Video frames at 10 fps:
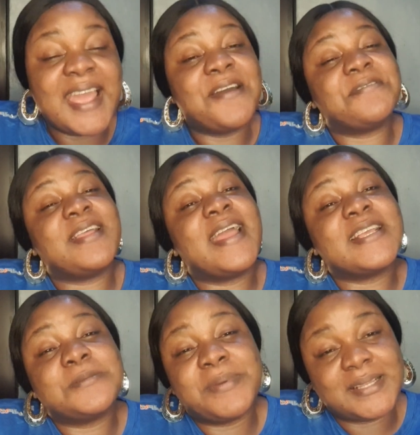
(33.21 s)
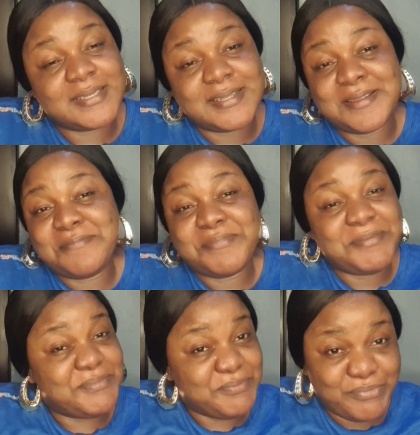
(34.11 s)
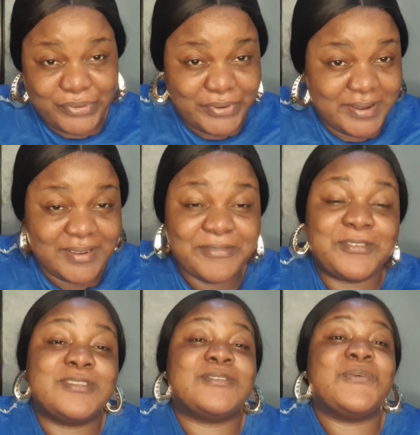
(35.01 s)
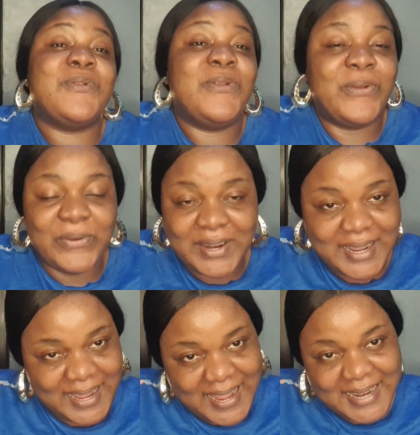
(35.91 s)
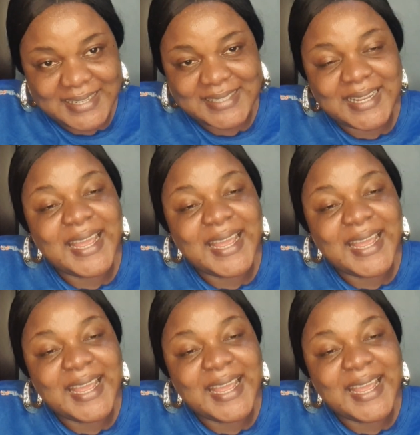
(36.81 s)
after expecting a baby boy for so long and